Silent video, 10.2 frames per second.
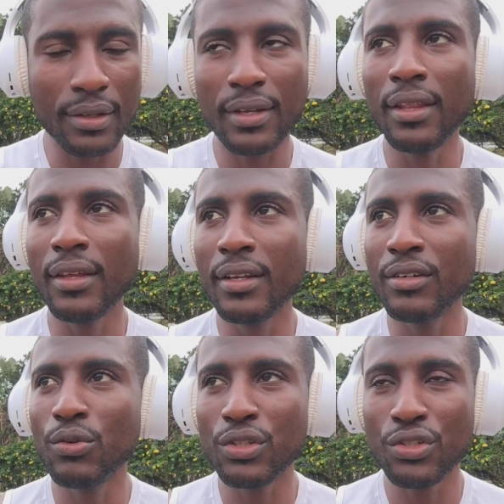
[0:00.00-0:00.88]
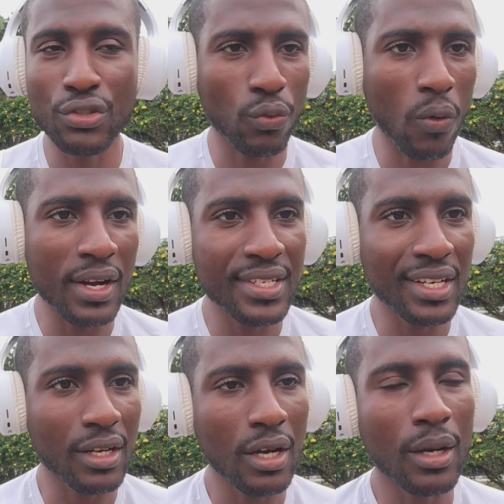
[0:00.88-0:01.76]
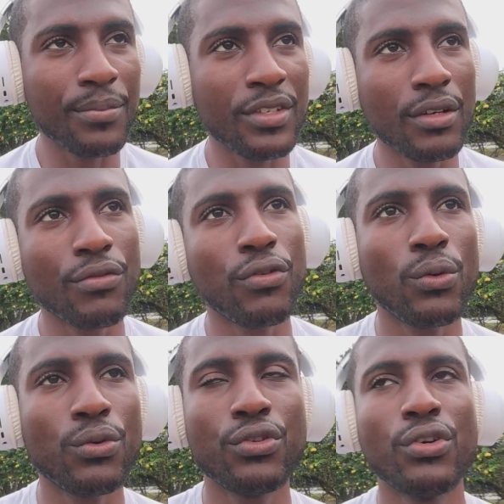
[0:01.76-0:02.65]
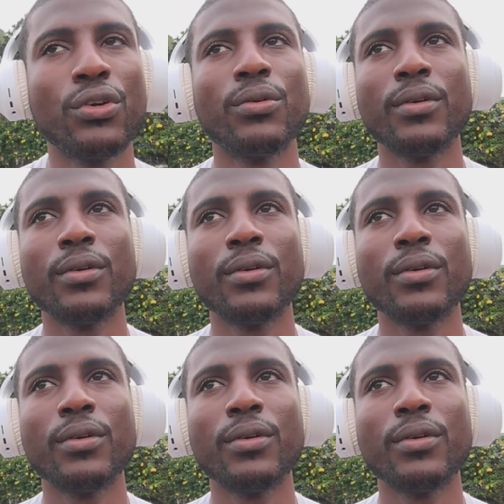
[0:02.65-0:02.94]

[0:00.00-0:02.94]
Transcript: and then you will just watch it comes and flow to you.